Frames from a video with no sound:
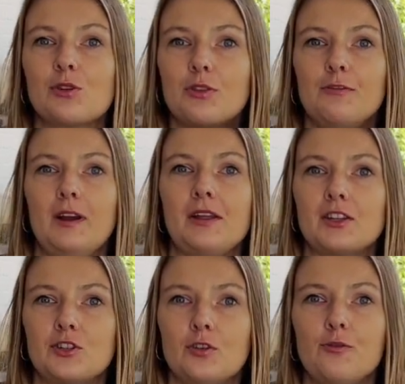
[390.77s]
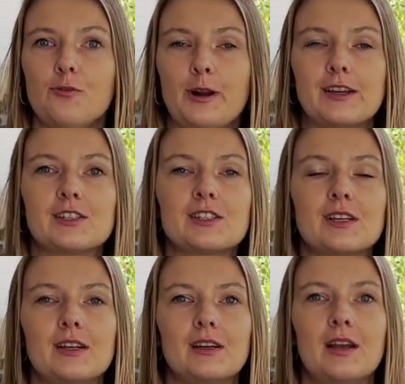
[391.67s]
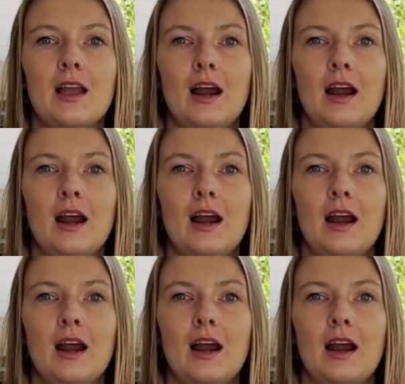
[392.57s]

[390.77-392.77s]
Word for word: So the fact that your friends uh,